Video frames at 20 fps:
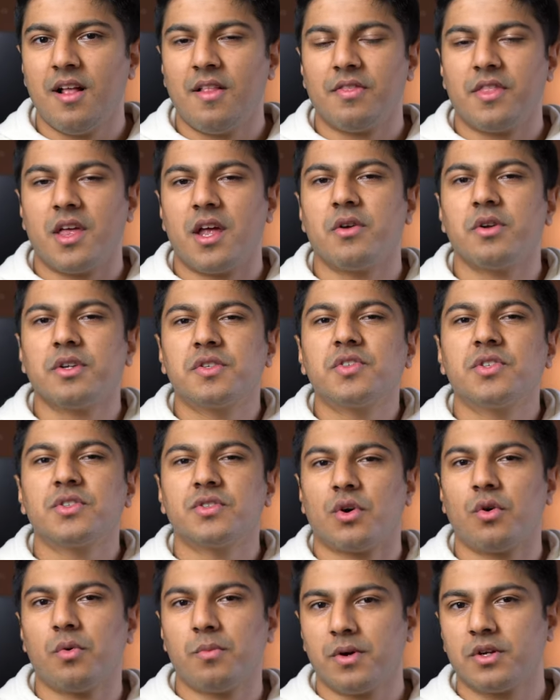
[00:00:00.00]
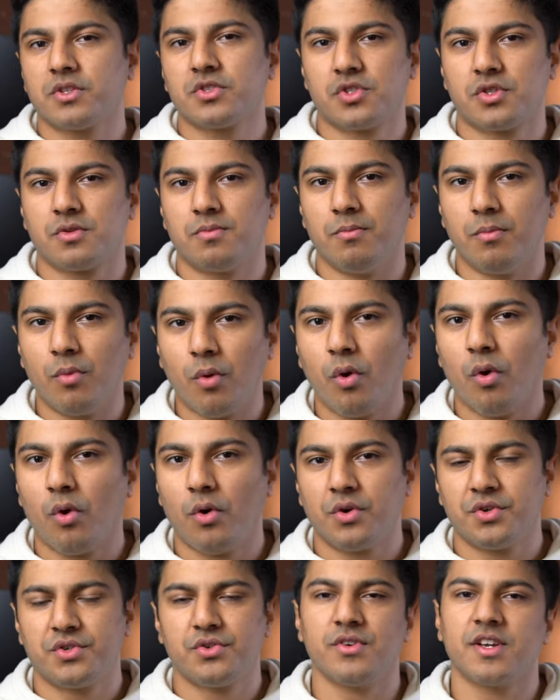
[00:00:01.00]
there is so much
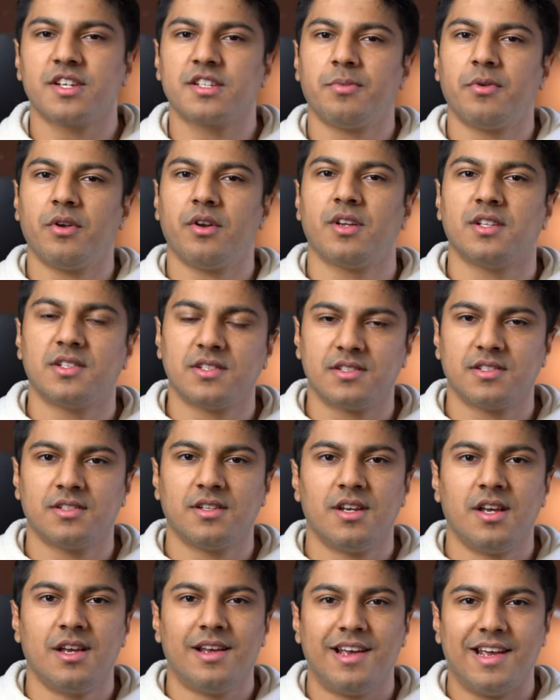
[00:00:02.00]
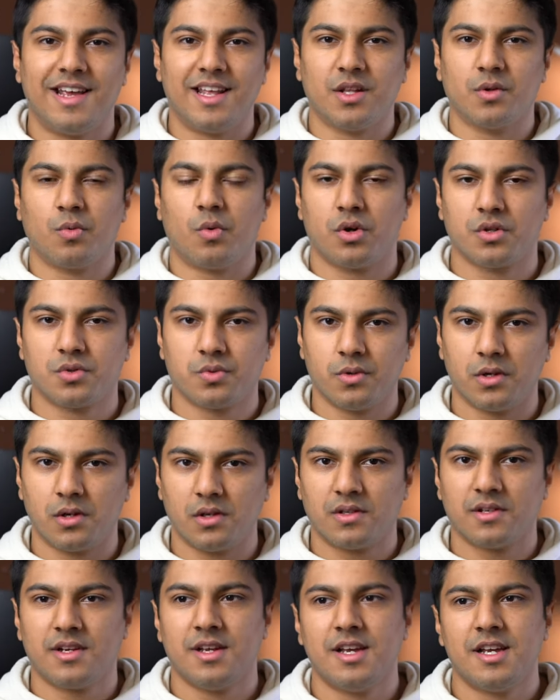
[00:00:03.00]
more to experience in the watch
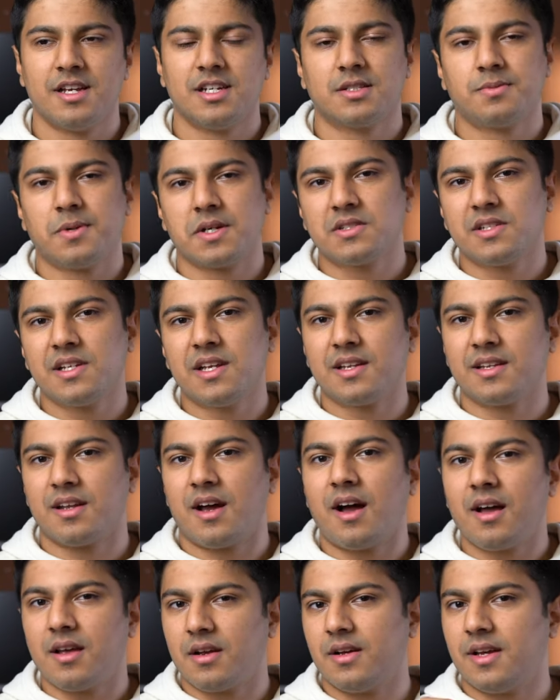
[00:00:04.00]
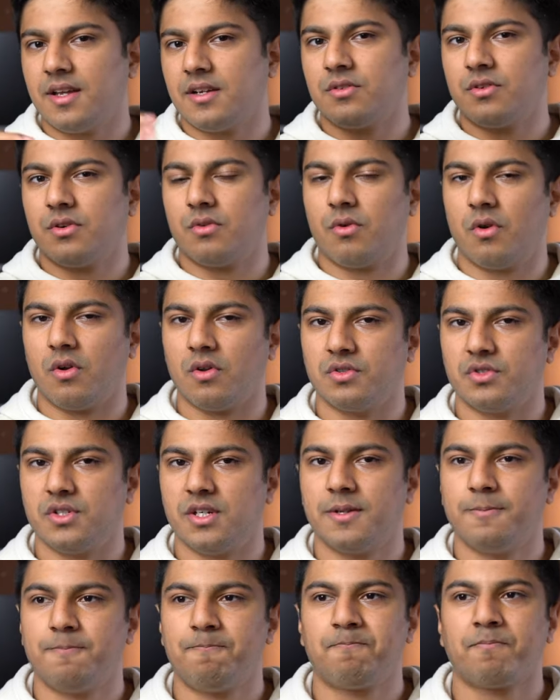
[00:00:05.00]
world especially in higher end
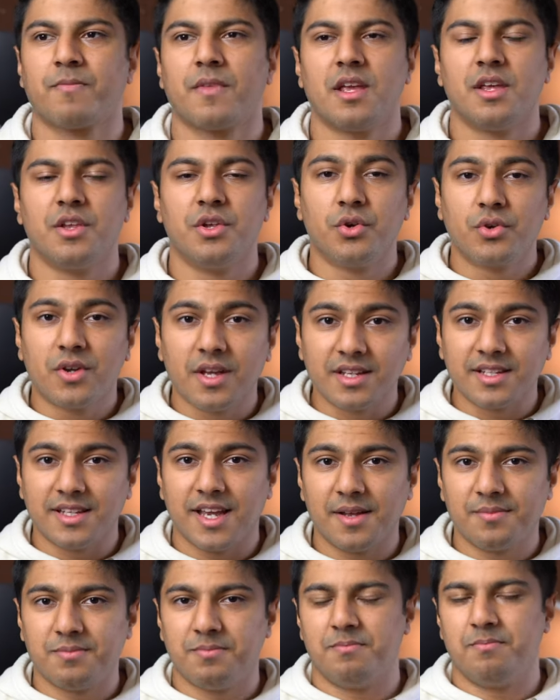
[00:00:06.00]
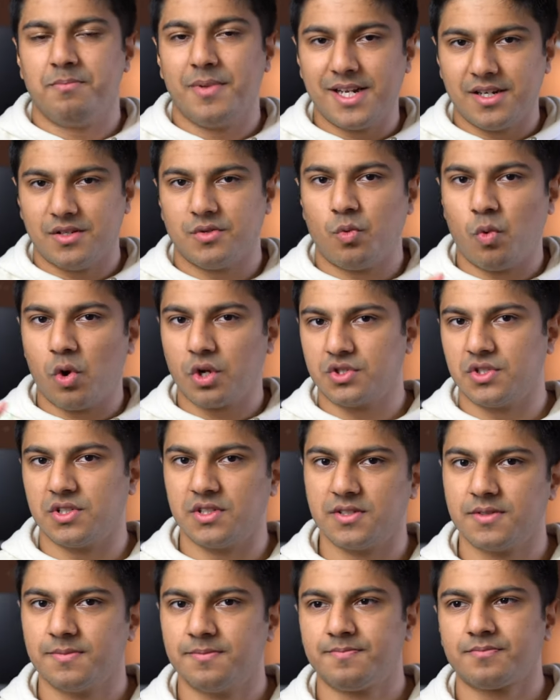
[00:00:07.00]
horology, you can get better
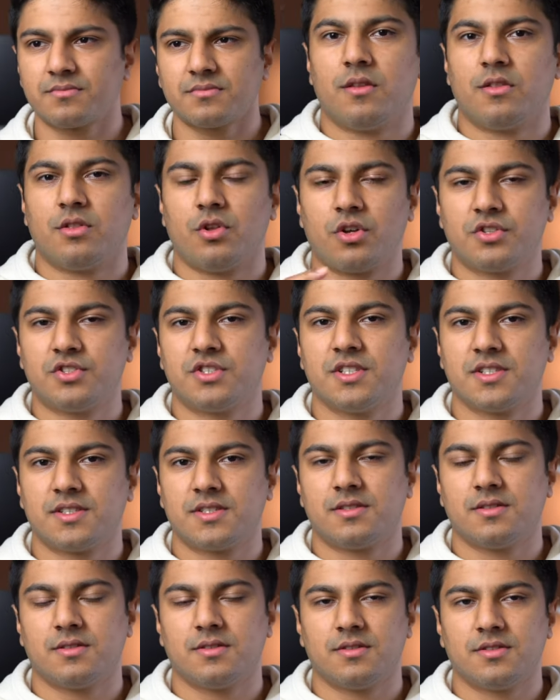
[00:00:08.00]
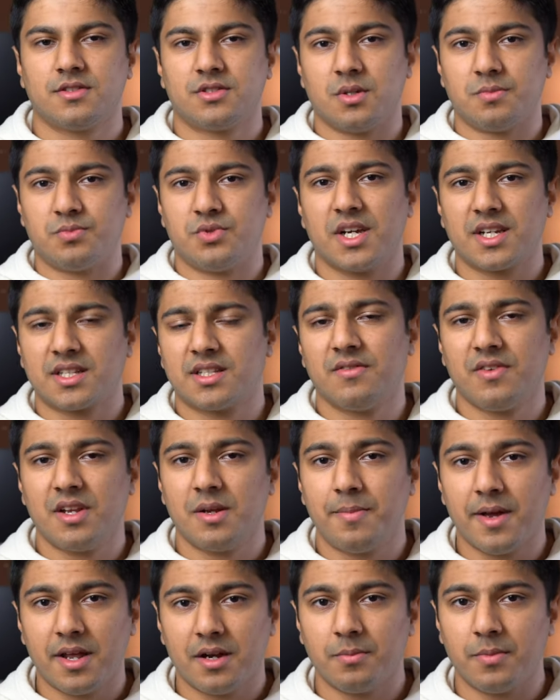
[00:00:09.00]
watches. Not just subjectively
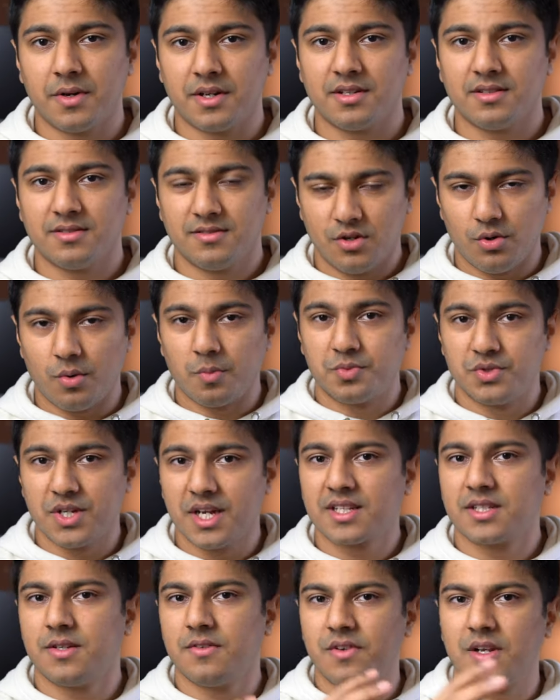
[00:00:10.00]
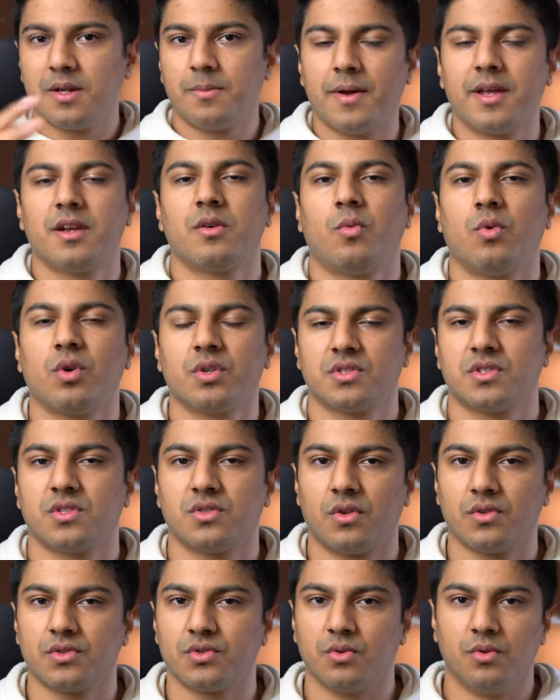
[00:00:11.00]
better, but objectively better watches
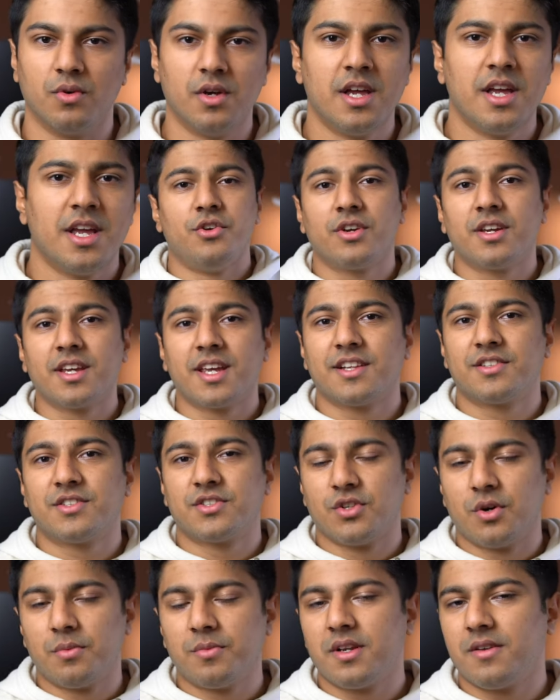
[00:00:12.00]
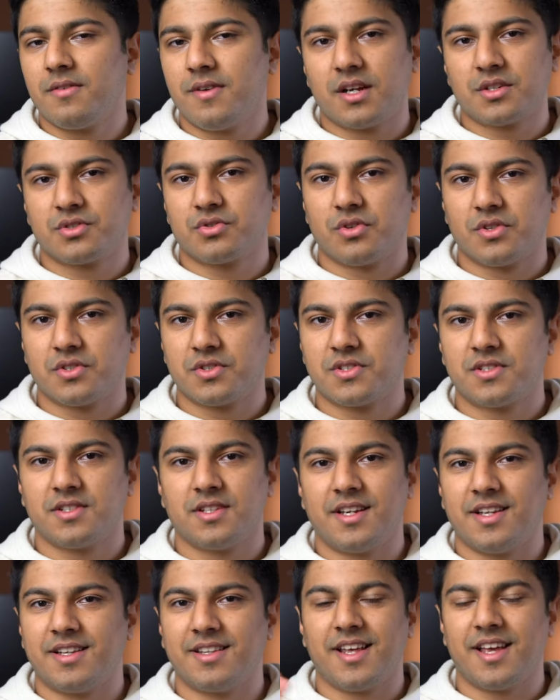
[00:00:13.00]
also. You can get so many Vacherons
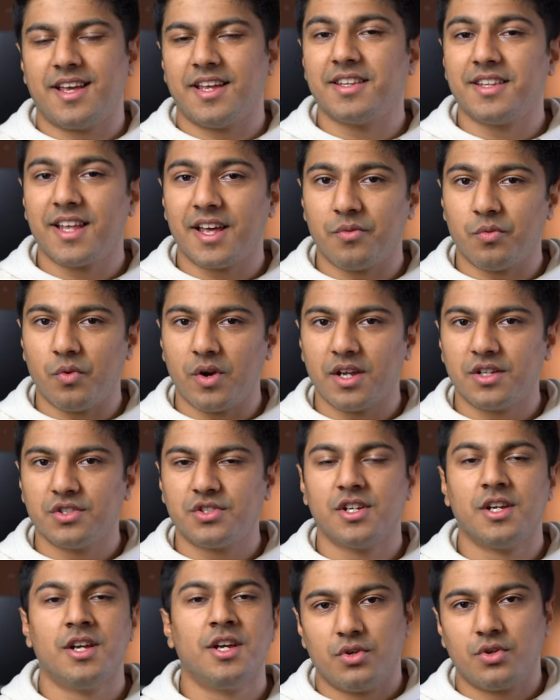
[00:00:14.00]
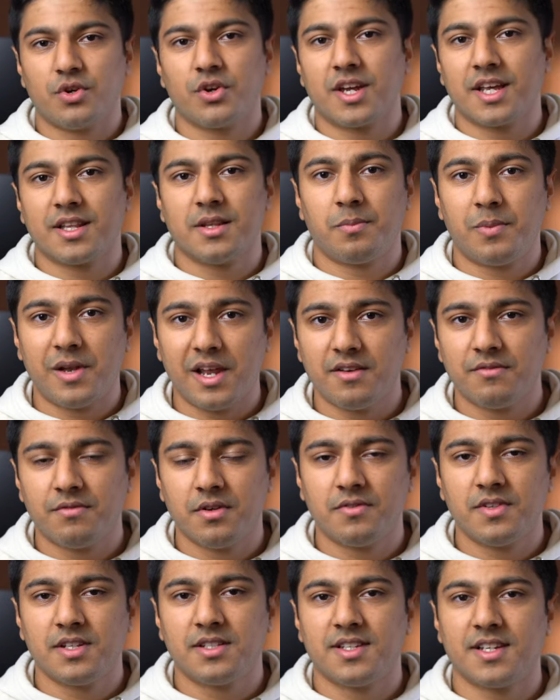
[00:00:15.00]
in that in that range. You could get the plain
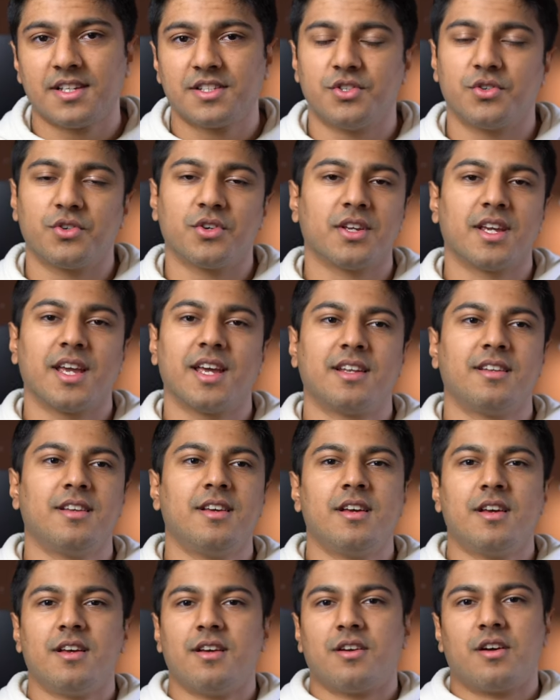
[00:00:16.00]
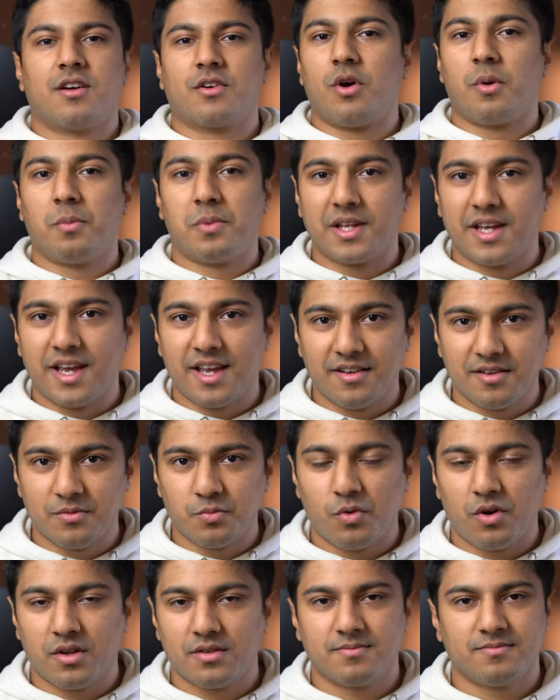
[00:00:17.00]
56, you could get a complicated
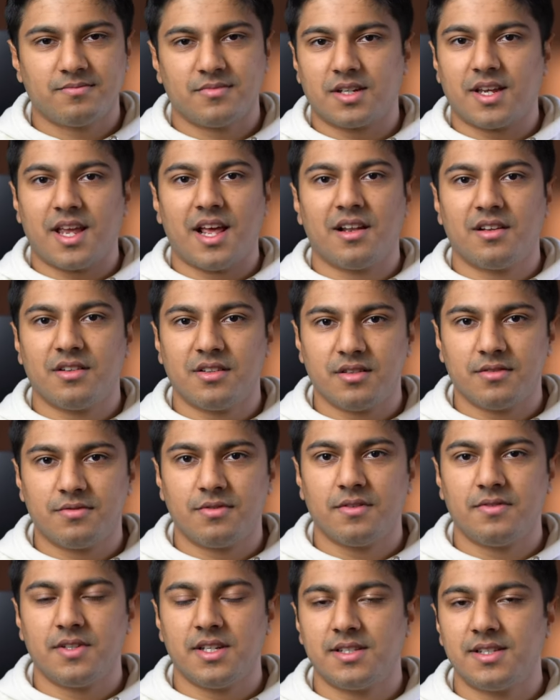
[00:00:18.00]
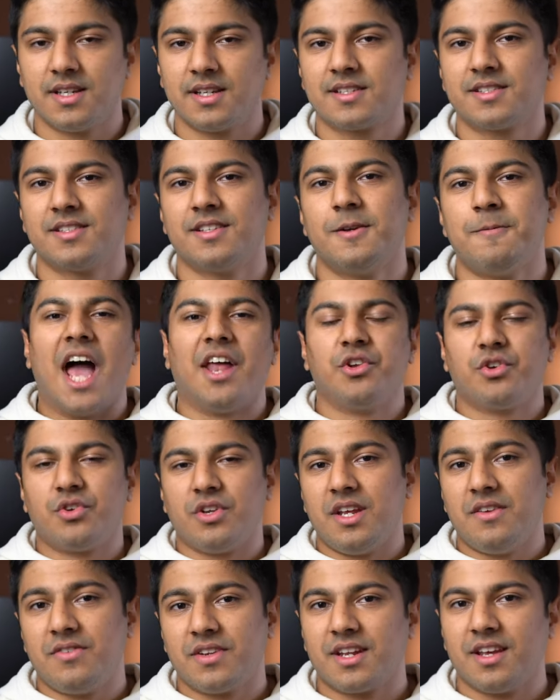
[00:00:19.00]
one, a calendar 56, and you can
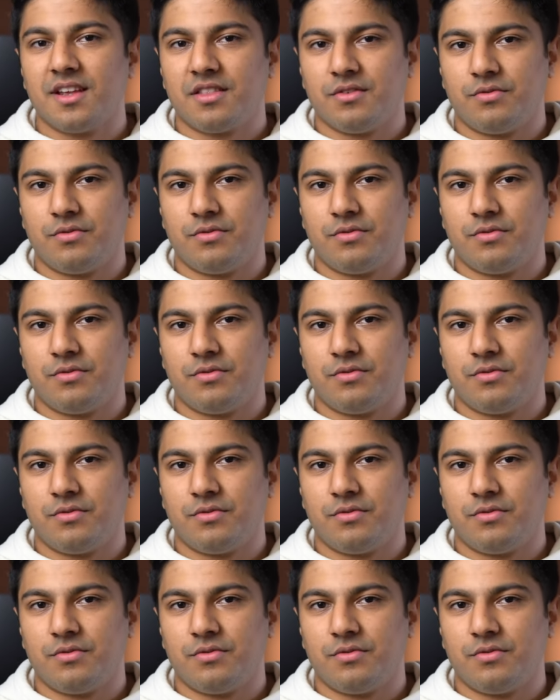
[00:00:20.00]
even get